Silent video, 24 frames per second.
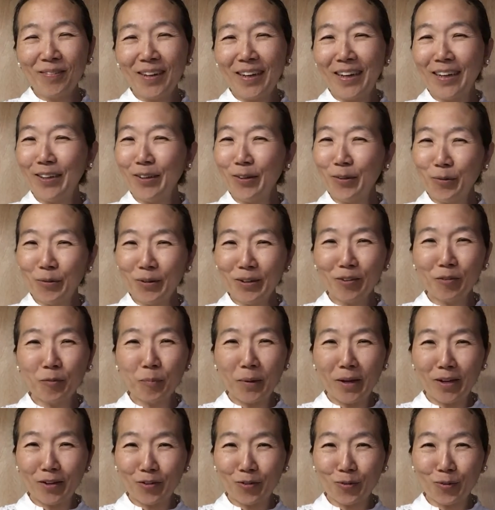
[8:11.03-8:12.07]
and you are
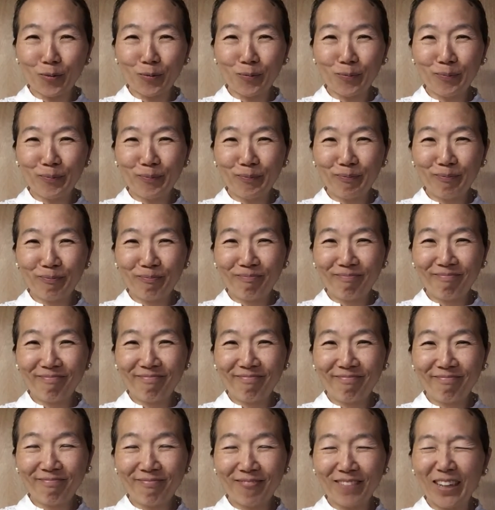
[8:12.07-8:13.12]
special,
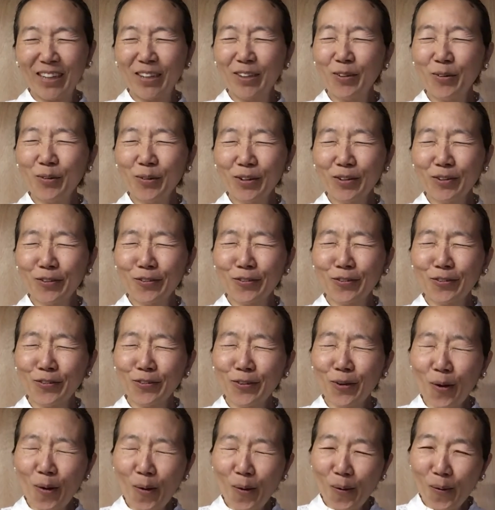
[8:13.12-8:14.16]
and you are
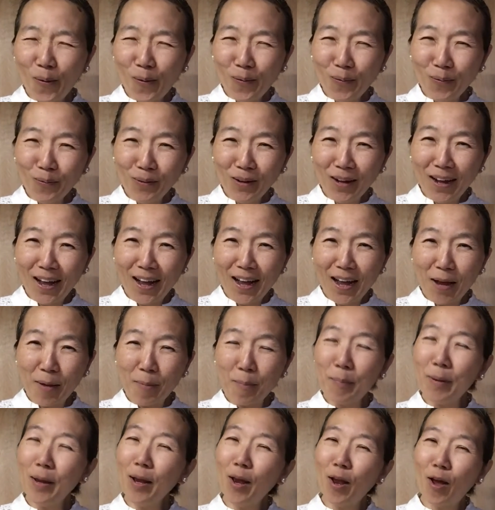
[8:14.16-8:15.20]
so
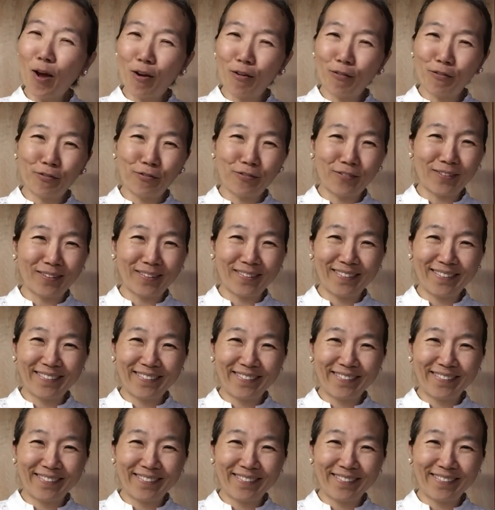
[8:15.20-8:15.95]
beloved.